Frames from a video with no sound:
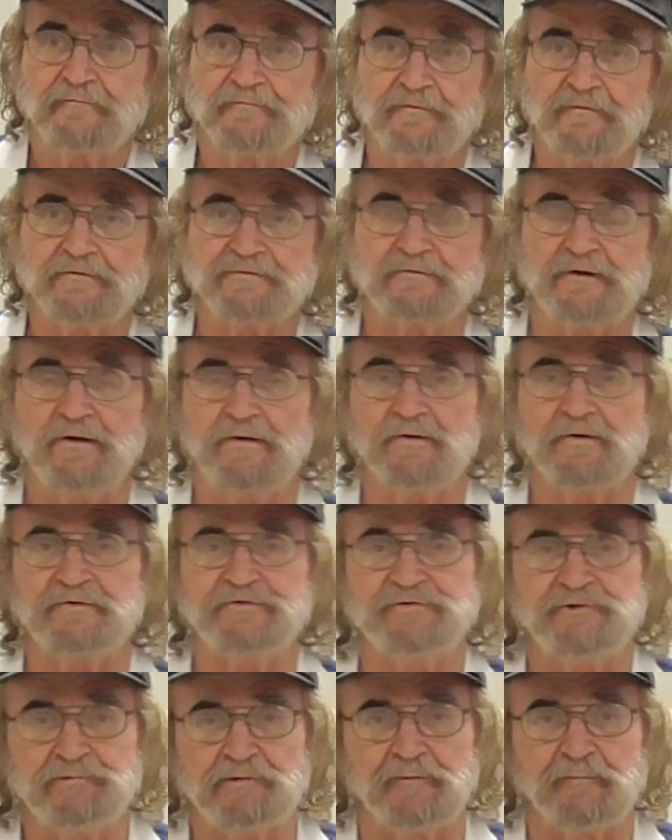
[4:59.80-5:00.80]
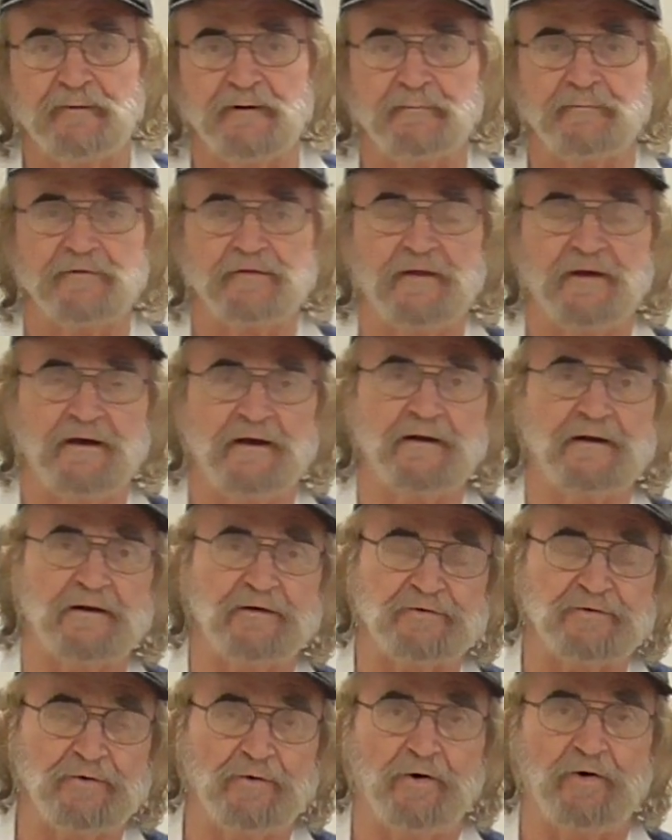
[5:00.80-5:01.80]
So as long as you remember that
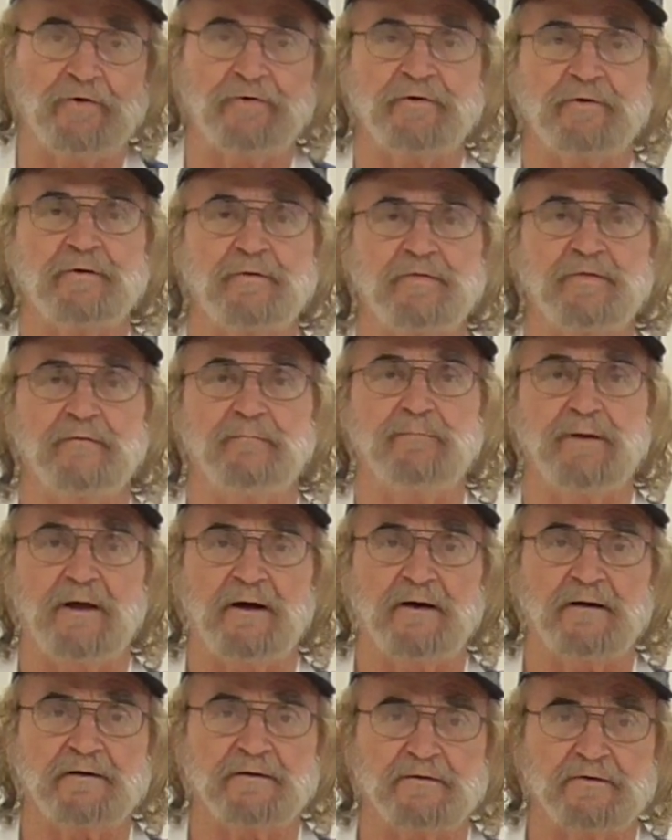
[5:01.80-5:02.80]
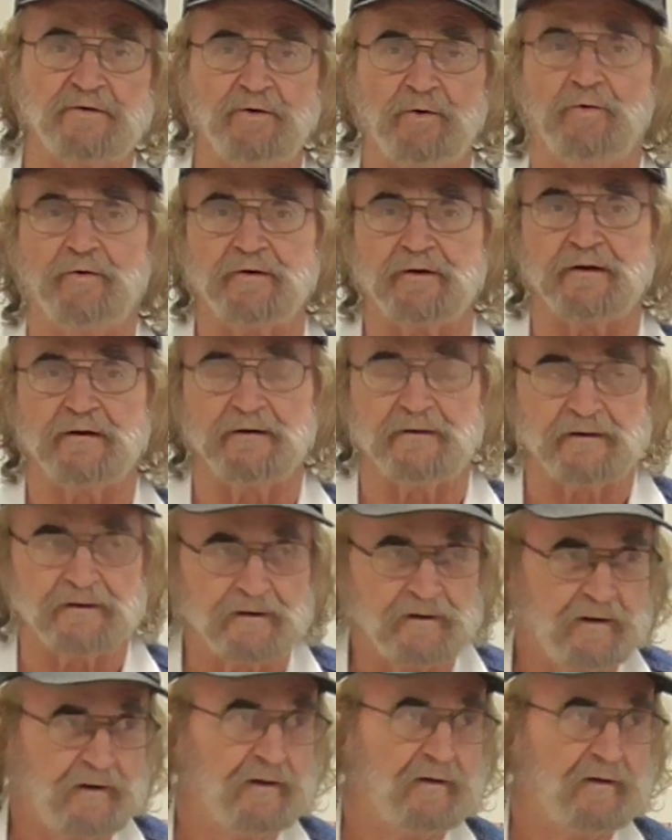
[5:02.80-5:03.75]
and you order the block accordingly.